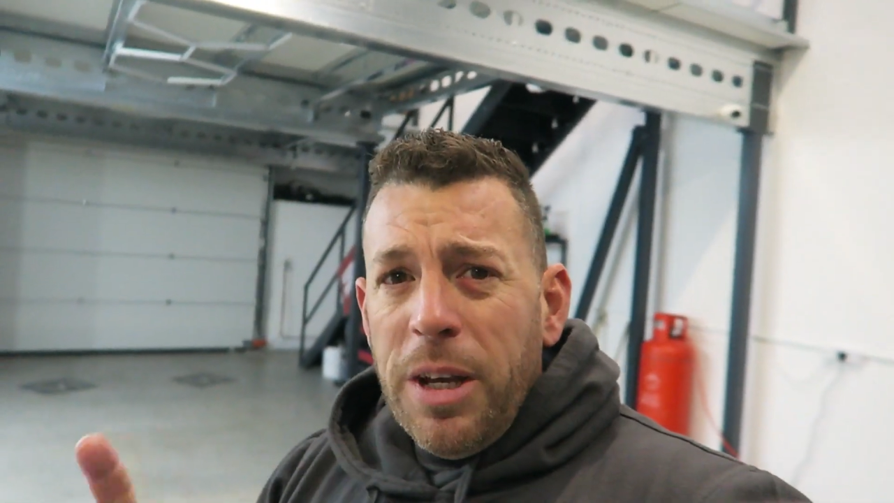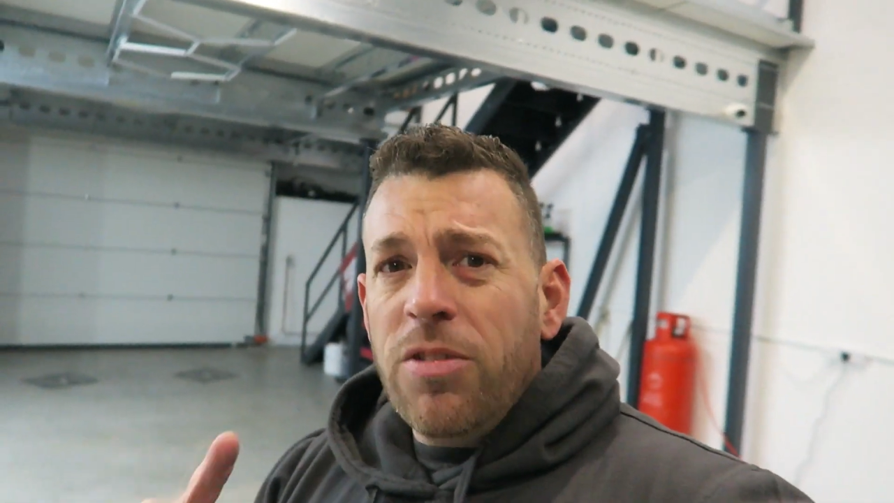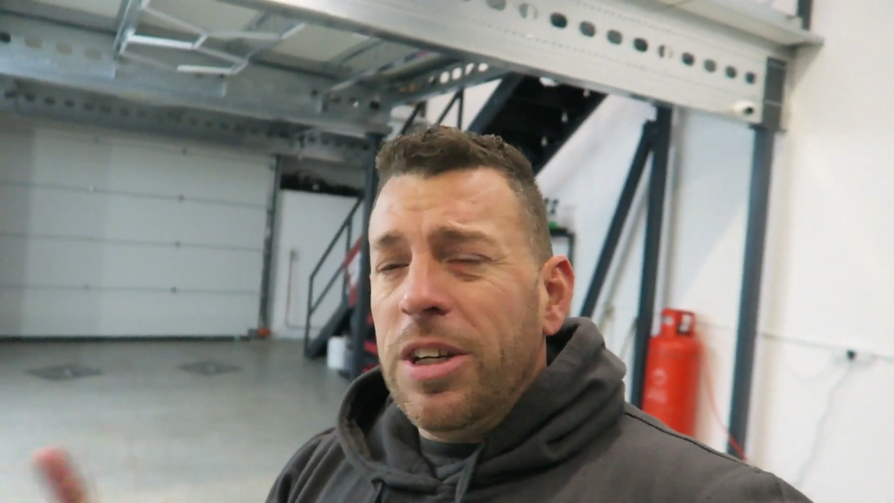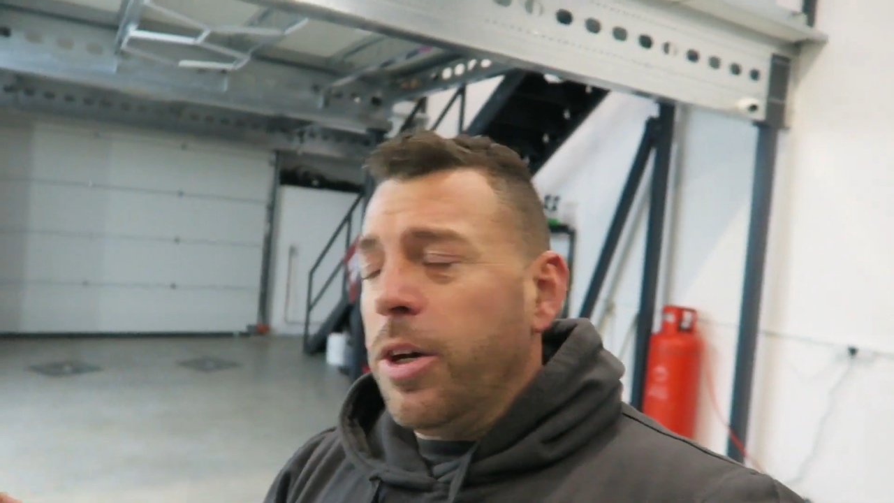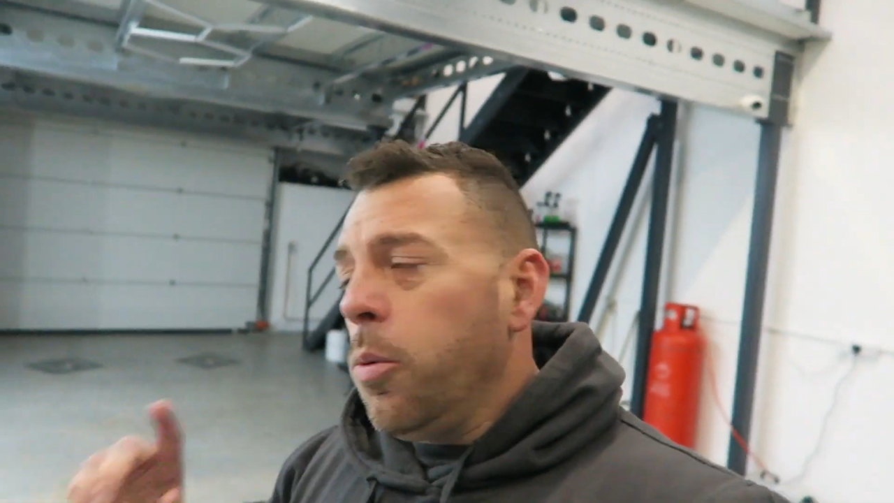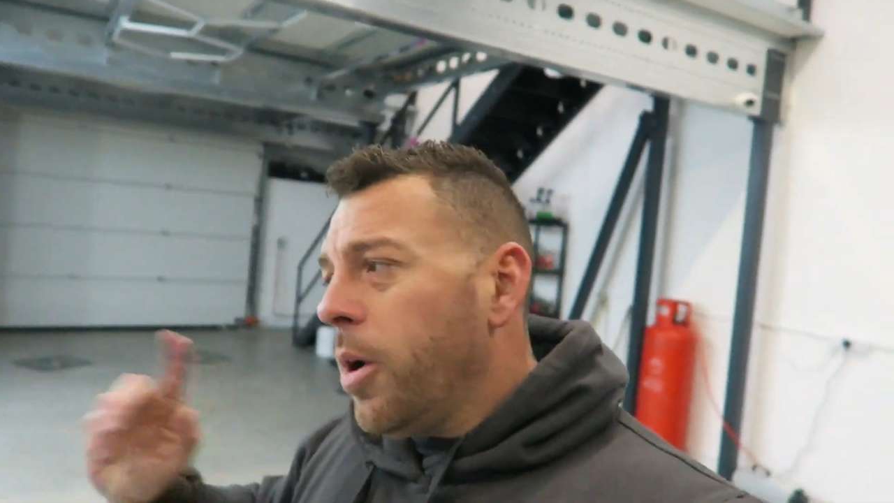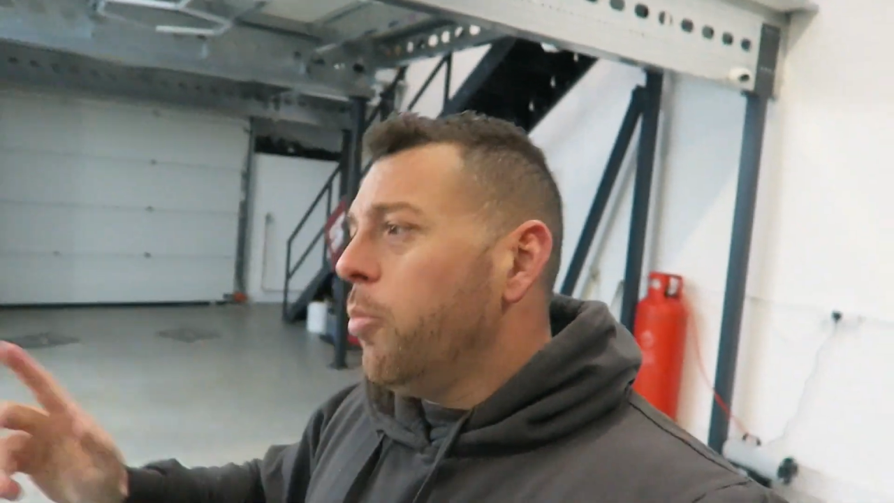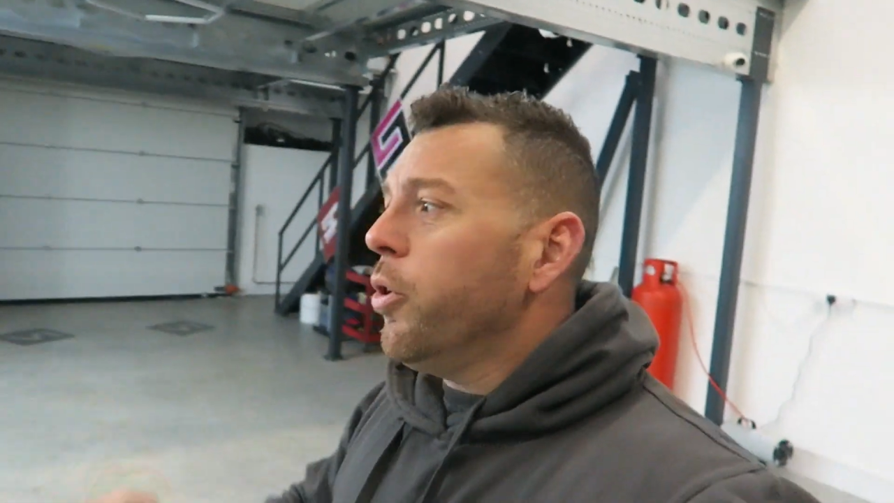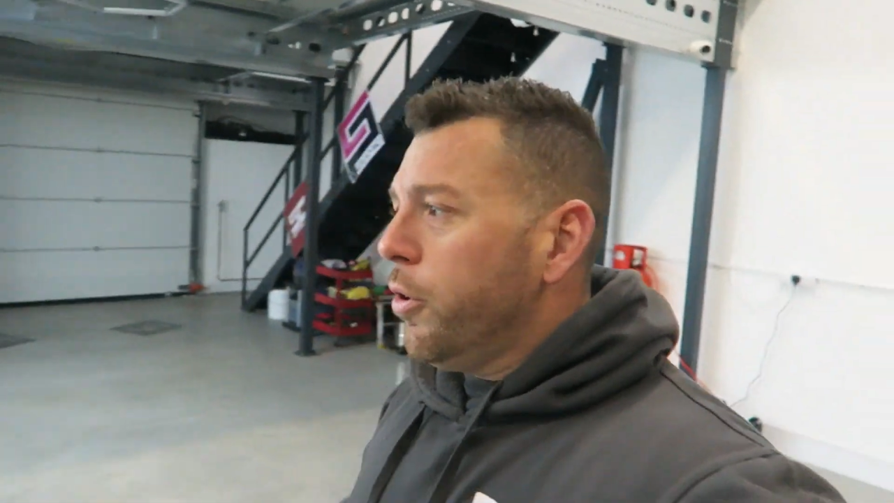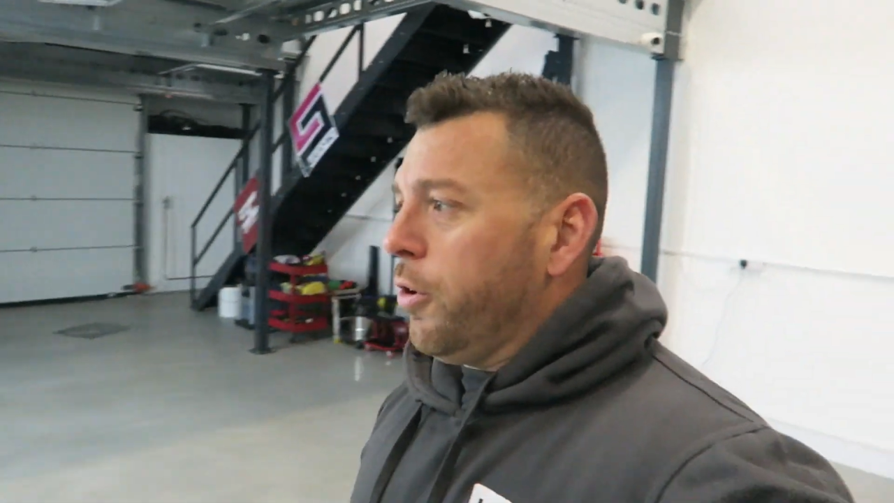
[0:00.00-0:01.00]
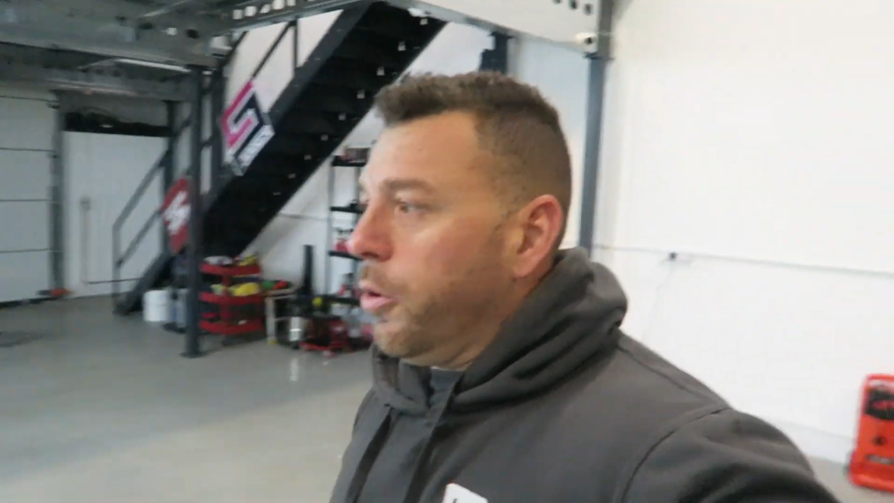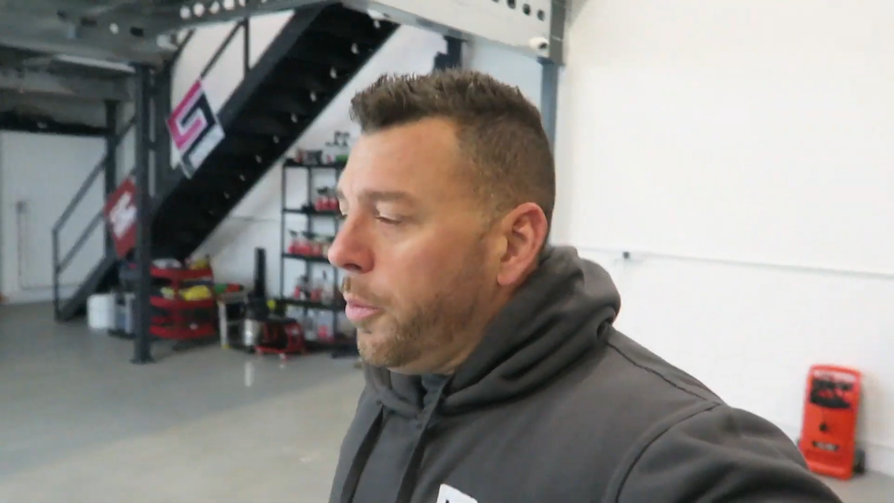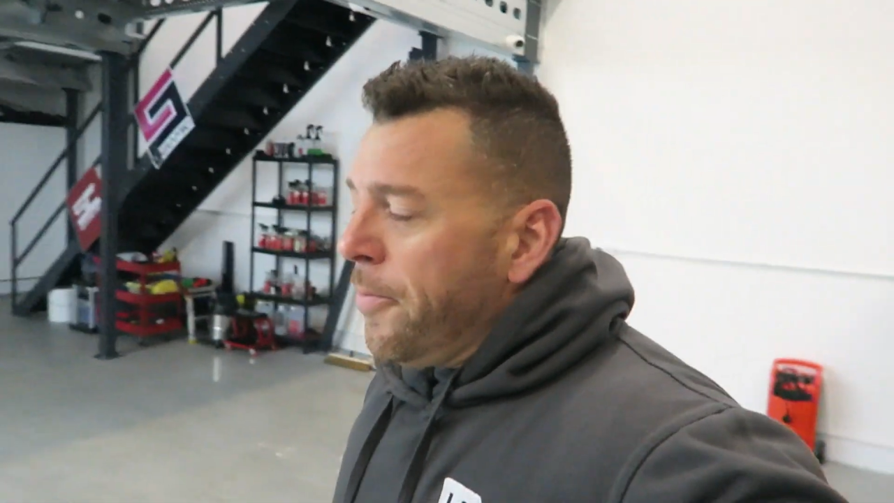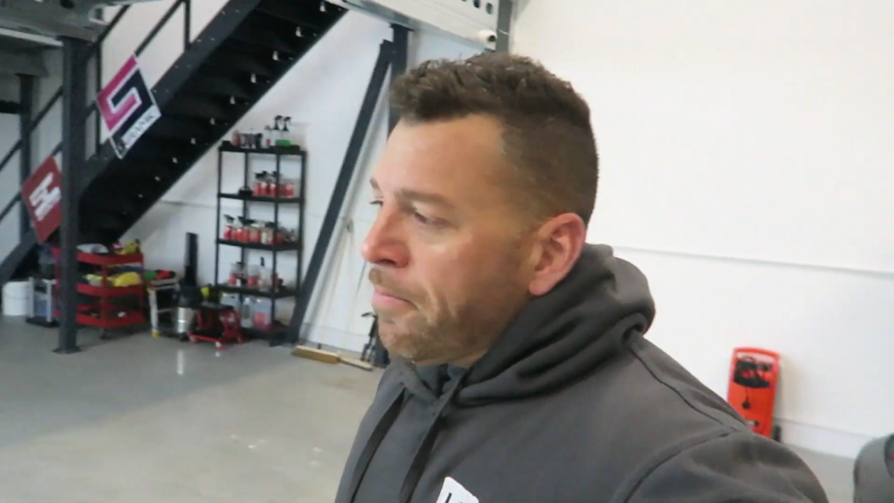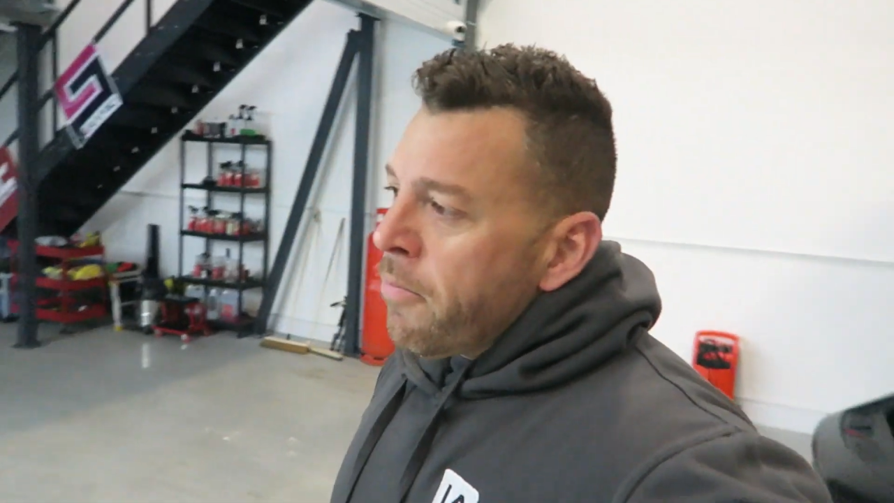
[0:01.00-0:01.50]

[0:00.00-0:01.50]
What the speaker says: basically what I'm going to do,